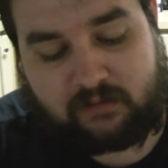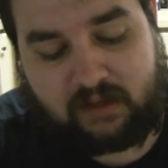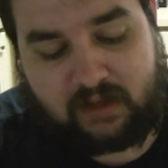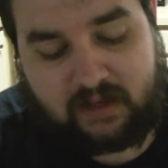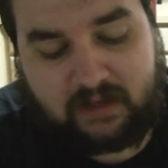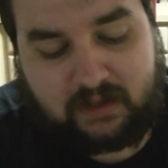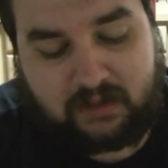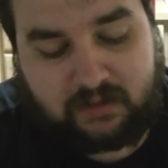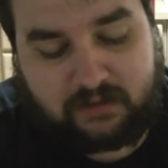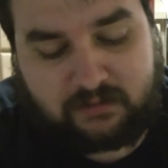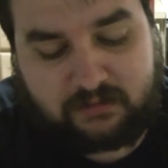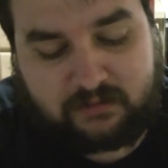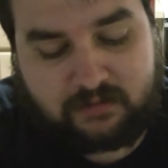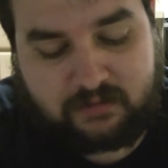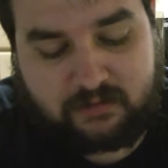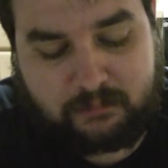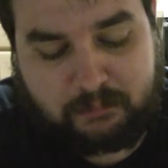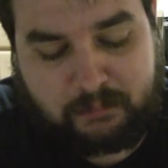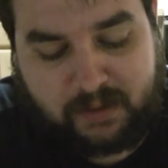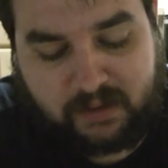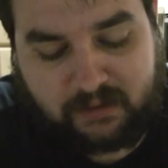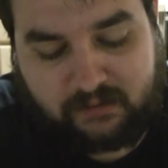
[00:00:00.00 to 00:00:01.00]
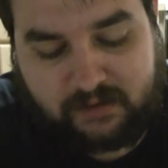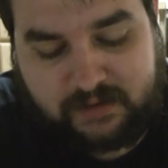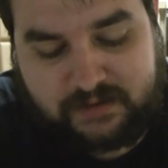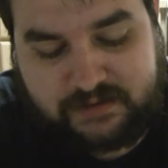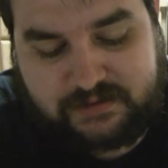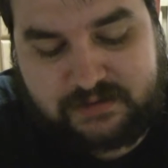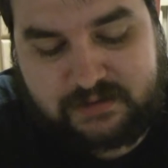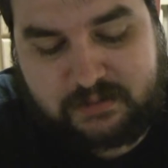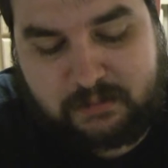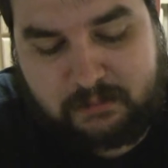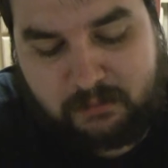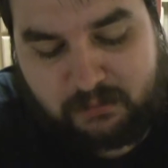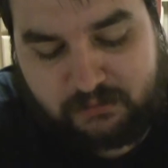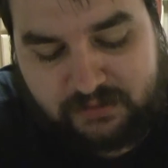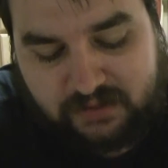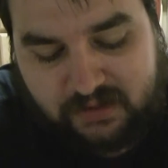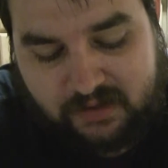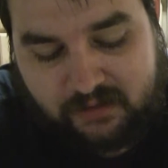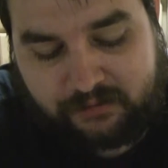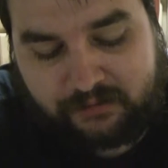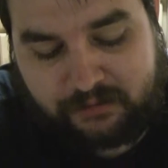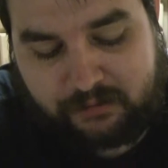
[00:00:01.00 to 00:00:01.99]
And my last
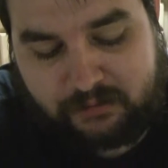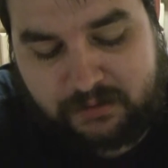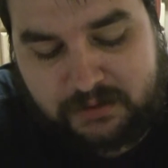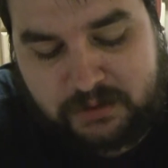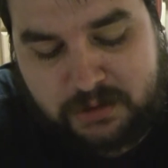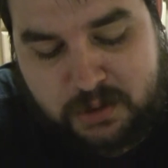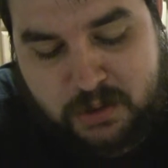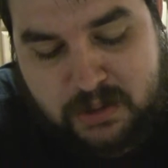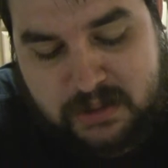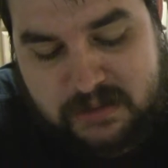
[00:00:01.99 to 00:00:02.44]
multicolored creature